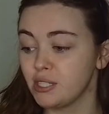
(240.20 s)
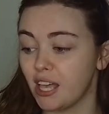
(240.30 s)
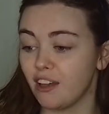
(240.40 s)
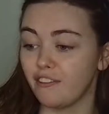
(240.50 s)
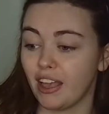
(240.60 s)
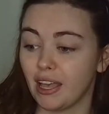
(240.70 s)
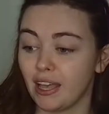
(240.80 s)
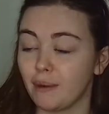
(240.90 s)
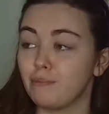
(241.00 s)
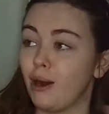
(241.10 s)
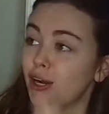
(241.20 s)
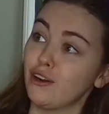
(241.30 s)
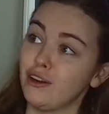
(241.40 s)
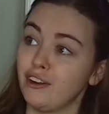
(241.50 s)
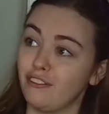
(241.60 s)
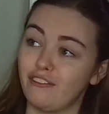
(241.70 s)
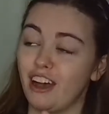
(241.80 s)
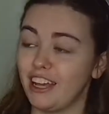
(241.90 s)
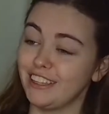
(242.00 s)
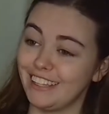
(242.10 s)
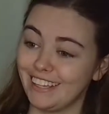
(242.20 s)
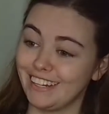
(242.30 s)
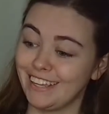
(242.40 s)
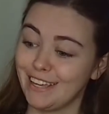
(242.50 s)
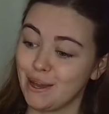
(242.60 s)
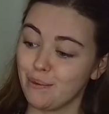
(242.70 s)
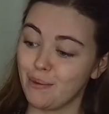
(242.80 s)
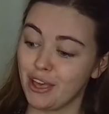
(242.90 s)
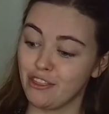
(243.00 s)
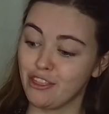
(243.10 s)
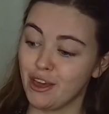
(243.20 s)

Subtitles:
of a modern violin with